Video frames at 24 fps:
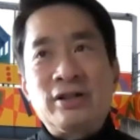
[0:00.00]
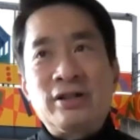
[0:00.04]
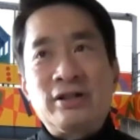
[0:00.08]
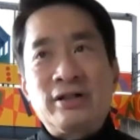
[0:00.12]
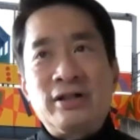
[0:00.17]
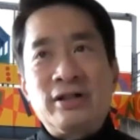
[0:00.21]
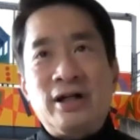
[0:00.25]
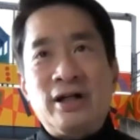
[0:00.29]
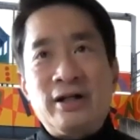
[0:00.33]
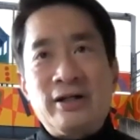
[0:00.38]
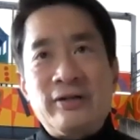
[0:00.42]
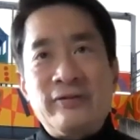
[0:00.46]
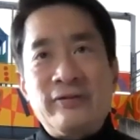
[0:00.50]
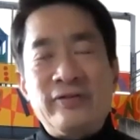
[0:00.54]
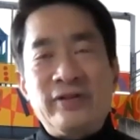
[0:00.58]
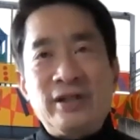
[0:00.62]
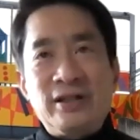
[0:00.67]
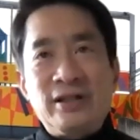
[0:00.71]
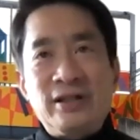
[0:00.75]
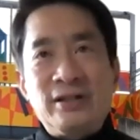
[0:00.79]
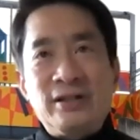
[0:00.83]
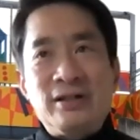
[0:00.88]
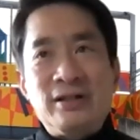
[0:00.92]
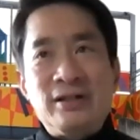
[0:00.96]
of
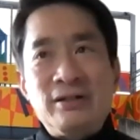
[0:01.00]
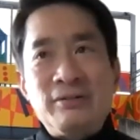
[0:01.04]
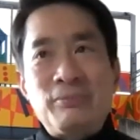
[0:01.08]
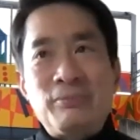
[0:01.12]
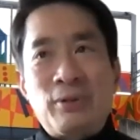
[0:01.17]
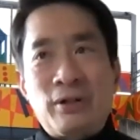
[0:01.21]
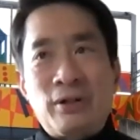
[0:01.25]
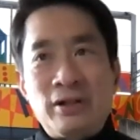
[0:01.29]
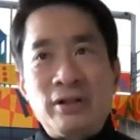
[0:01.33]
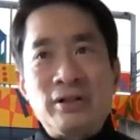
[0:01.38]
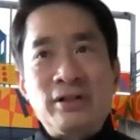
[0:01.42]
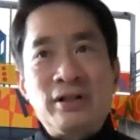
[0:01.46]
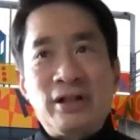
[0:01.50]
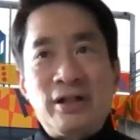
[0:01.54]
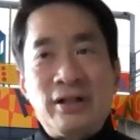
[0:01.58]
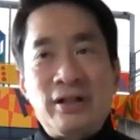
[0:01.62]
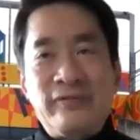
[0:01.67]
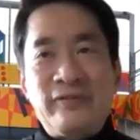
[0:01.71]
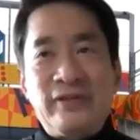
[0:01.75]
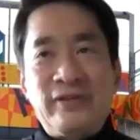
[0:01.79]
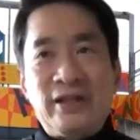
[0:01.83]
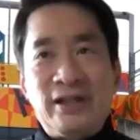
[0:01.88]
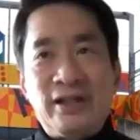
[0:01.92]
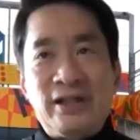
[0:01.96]
the part
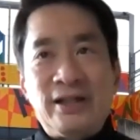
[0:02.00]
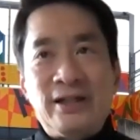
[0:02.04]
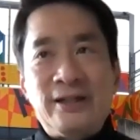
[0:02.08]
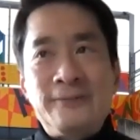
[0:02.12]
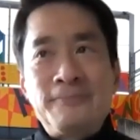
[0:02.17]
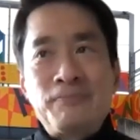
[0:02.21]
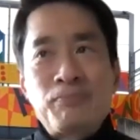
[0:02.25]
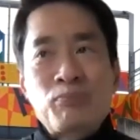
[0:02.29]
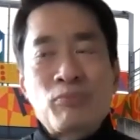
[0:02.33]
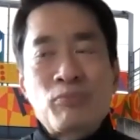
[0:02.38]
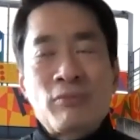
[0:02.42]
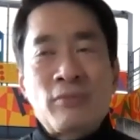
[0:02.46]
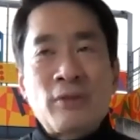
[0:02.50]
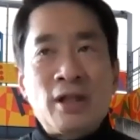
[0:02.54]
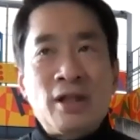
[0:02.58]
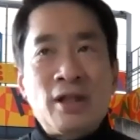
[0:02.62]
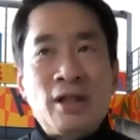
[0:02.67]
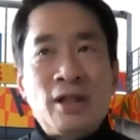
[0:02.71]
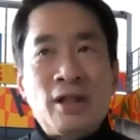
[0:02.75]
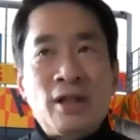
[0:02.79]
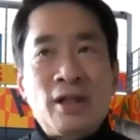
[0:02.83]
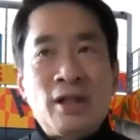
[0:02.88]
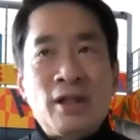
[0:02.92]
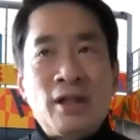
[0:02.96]
of the
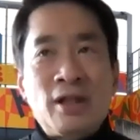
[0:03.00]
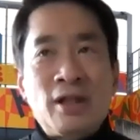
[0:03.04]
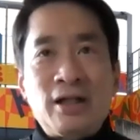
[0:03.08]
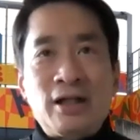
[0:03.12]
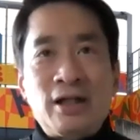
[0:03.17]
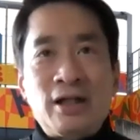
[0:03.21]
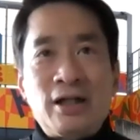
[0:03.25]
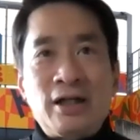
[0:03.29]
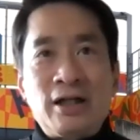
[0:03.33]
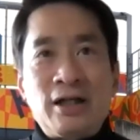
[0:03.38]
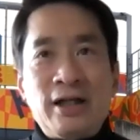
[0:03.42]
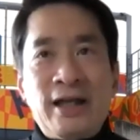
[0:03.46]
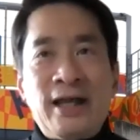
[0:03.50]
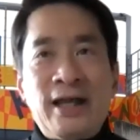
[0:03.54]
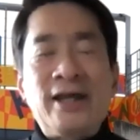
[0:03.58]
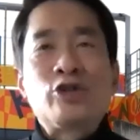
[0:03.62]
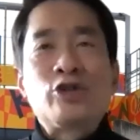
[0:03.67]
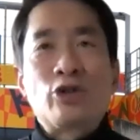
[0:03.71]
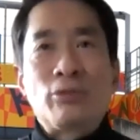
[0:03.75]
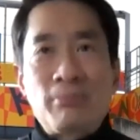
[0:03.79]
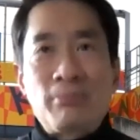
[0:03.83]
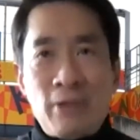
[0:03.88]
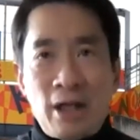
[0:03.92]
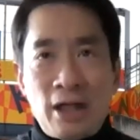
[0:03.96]

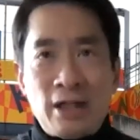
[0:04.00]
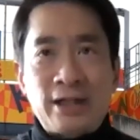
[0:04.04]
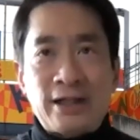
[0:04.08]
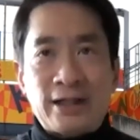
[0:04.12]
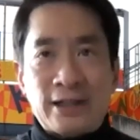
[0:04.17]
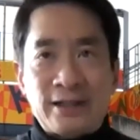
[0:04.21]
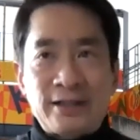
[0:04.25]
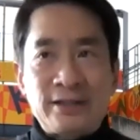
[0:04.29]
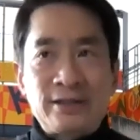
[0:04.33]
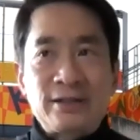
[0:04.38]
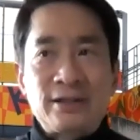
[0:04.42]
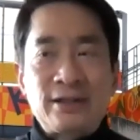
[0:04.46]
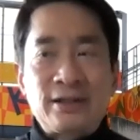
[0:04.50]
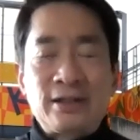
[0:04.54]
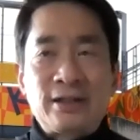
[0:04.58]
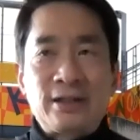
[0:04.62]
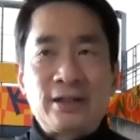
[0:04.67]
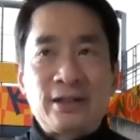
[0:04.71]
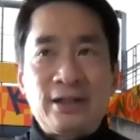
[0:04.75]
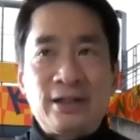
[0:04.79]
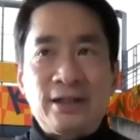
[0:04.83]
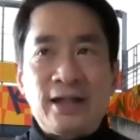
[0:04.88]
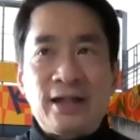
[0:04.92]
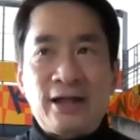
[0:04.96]
hegemonic
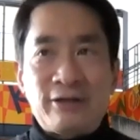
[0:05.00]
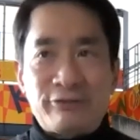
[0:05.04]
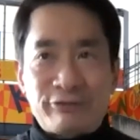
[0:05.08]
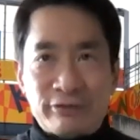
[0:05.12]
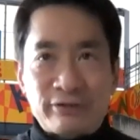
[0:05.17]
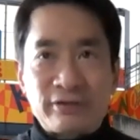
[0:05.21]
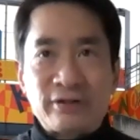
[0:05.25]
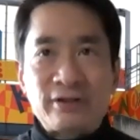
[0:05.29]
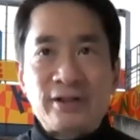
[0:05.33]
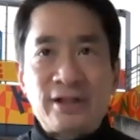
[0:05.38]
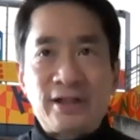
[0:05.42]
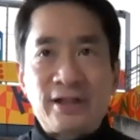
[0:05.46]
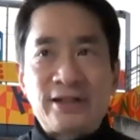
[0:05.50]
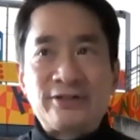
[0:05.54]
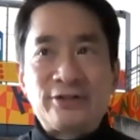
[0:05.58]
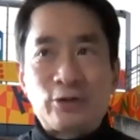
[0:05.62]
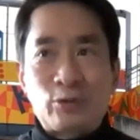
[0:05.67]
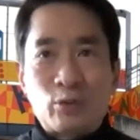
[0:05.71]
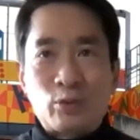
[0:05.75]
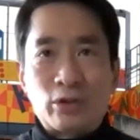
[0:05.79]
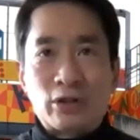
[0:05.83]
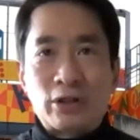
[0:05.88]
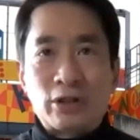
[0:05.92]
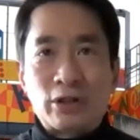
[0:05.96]
effort, as it
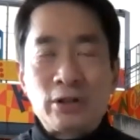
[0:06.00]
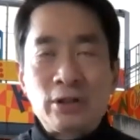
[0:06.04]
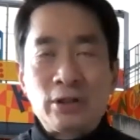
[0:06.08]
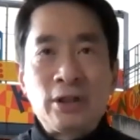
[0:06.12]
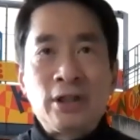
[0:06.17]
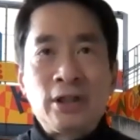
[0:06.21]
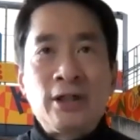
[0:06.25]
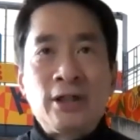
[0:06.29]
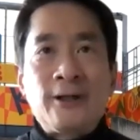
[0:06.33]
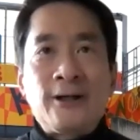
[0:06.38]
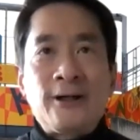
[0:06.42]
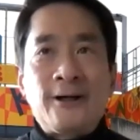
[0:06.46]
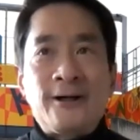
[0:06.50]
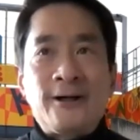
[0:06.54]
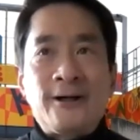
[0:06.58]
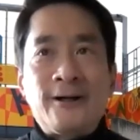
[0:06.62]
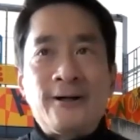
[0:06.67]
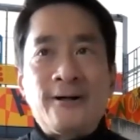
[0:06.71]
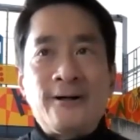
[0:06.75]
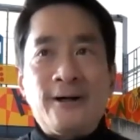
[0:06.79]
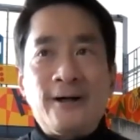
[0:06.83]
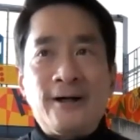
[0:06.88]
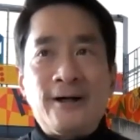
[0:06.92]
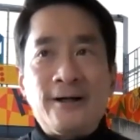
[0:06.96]
were,
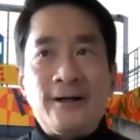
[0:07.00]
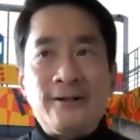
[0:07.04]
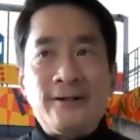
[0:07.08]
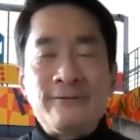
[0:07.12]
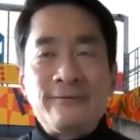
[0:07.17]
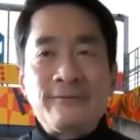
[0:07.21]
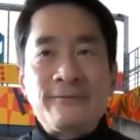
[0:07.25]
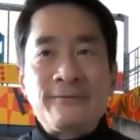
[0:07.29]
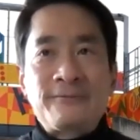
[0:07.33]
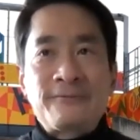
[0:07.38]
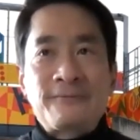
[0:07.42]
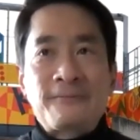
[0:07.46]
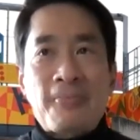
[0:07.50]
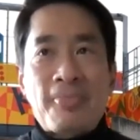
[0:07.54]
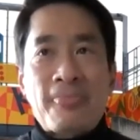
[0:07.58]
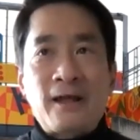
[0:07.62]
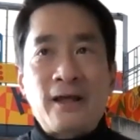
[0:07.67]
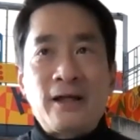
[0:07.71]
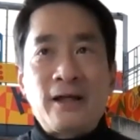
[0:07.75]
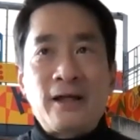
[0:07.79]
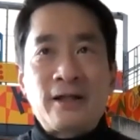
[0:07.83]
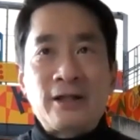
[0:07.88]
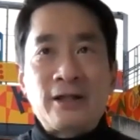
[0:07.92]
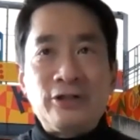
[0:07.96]
of
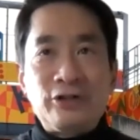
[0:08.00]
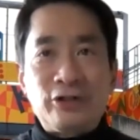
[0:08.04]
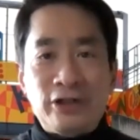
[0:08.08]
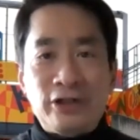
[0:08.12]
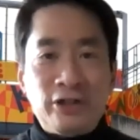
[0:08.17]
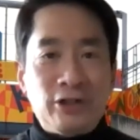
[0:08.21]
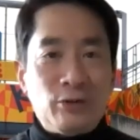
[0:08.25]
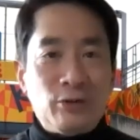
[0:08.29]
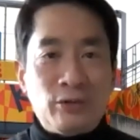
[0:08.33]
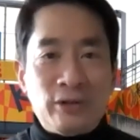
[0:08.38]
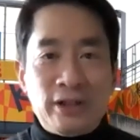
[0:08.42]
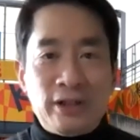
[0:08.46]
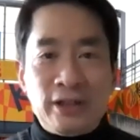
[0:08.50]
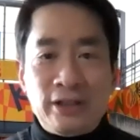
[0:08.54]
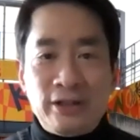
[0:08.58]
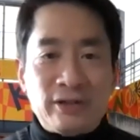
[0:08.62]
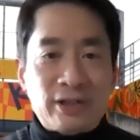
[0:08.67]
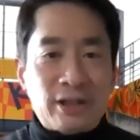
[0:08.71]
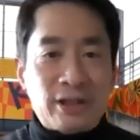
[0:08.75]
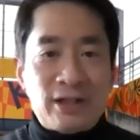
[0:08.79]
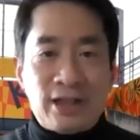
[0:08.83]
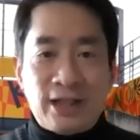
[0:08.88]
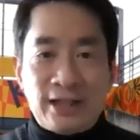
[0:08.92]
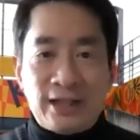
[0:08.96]
continuing the
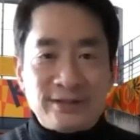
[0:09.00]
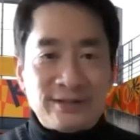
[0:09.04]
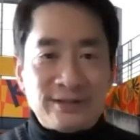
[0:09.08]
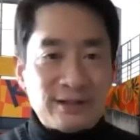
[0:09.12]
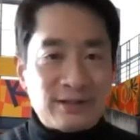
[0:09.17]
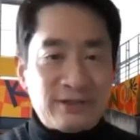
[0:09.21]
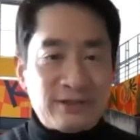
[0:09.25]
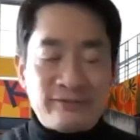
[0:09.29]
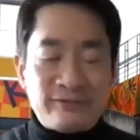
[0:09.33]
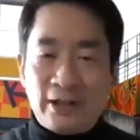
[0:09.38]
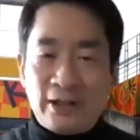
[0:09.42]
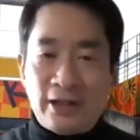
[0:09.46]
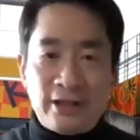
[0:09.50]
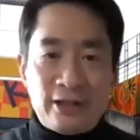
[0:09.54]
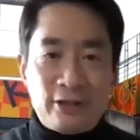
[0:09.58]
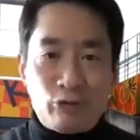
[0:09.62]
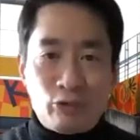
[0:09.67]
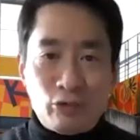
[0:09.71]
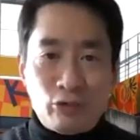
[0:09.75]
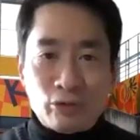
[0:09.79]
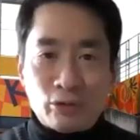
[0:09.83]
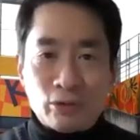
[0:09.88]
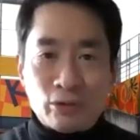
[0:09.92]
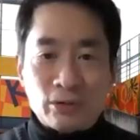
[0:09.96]
classic divide and
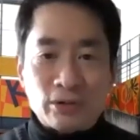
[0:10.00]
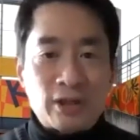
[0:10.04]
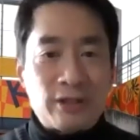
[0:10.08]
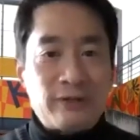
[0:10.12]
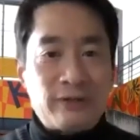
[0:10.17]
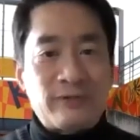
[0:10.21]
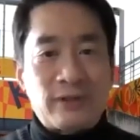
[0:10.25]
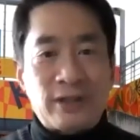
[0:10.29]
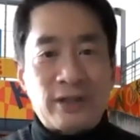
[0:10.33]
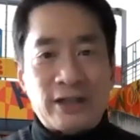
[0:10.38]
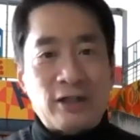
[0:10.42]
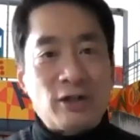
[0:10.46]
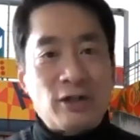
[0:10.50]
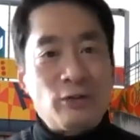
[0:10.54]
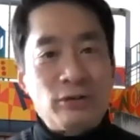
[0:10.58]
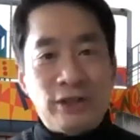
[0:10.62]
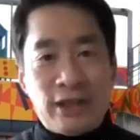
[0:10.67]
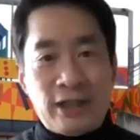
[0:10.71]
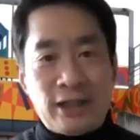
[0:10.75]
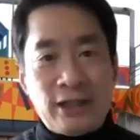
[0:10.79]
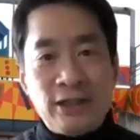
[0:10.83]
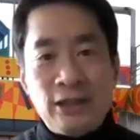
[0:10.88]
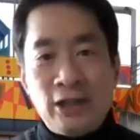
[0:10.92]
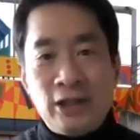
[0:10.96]
rule of like,
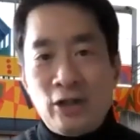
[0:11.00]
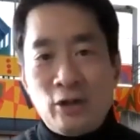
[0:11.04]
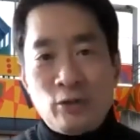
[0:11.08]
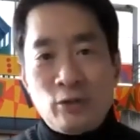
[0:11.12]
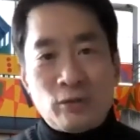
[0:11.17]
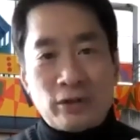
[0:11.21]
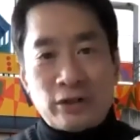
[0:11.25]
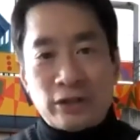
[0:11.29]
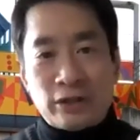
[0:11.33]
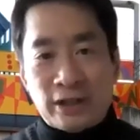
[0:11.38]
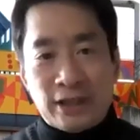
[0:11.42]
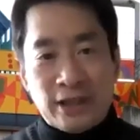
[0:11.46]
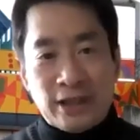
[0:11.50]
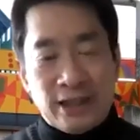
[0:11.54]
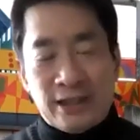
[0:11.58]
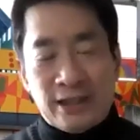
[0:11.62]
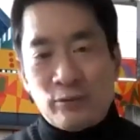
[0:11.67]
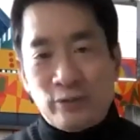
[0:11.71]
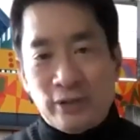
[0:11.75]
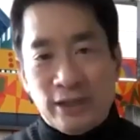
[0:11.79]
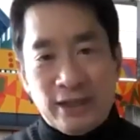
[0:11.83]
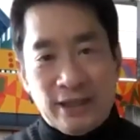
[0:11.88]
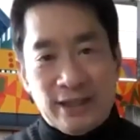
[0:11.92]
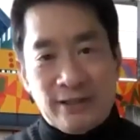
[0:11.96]
okay,
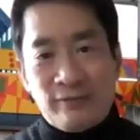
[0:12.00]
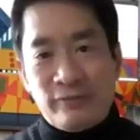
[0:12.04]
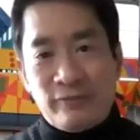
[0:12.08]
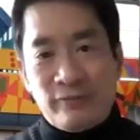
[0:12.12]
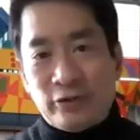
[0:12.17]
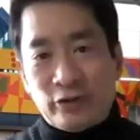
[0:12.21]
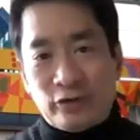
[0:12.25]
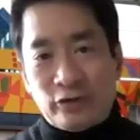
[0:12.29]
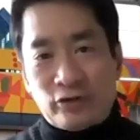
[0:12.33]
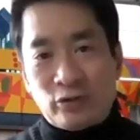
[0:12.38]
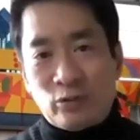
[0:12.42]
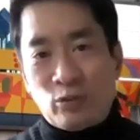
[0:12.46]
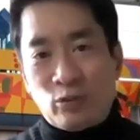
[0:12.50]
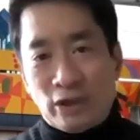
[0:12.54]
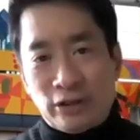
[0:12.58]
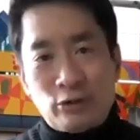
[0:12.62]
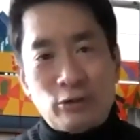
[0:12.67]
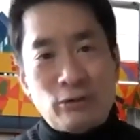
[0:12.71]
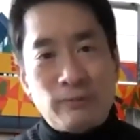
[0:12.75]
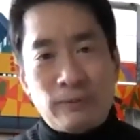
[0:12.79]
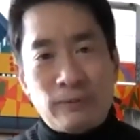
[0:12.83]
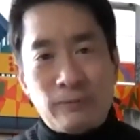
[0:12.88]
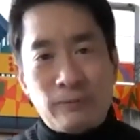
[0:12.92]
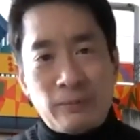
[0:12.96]
we have this one
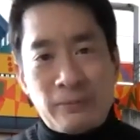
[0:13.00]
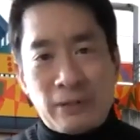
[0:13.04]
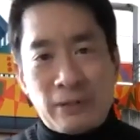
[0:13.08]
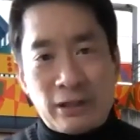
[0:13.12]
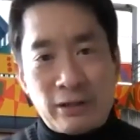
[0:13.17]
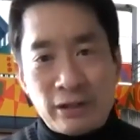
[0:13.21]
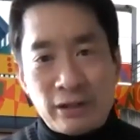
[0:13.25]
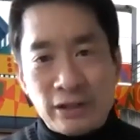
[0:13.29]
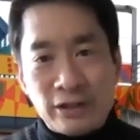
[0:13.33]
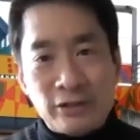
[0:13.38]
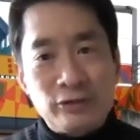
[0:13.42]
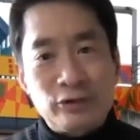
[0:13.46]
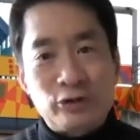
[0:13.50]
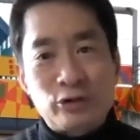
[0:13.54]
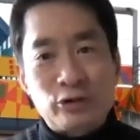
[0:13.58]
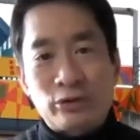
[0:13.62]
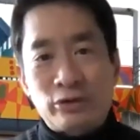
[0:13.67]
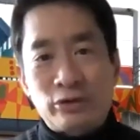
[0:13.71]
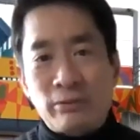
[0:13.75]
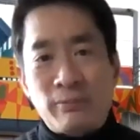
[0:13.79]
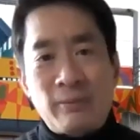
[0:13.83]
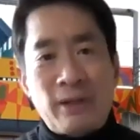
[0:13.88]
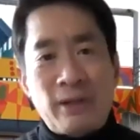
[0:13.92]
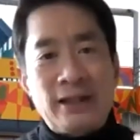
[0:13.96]
group of Americans who are
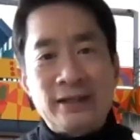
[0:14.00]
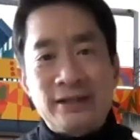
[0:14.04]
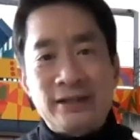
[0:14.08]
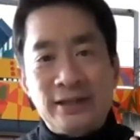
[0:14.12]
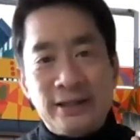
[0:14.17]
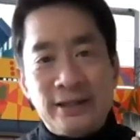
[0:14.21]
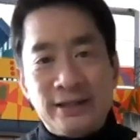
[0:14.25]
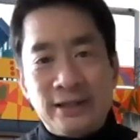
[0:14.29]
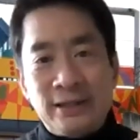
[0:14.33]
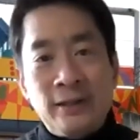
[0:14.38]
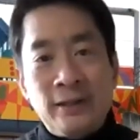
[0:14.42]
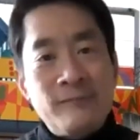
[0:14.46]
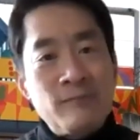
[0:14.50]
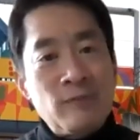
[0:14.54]
demanding,